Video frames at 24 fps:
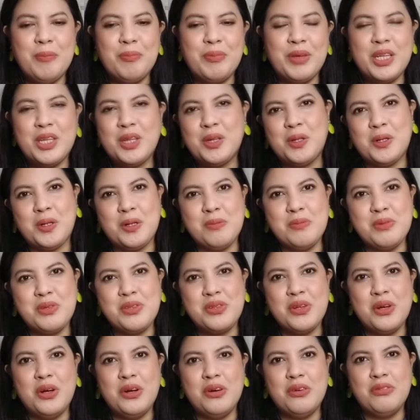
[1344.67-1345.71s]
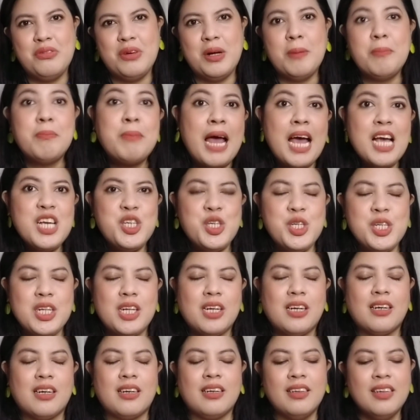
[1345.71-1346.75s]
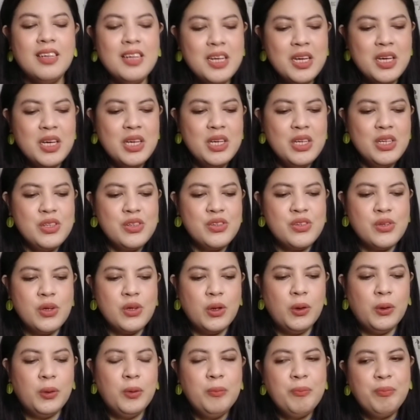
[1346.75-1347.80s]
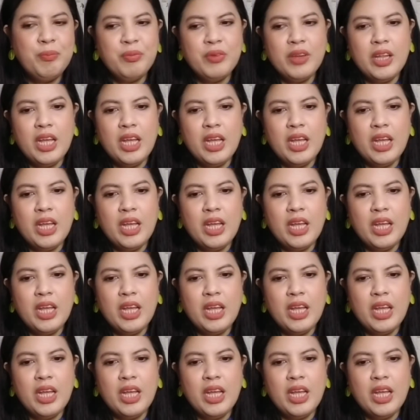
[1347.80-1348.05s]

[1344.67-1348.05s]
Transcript: in terms of a pageant girl. So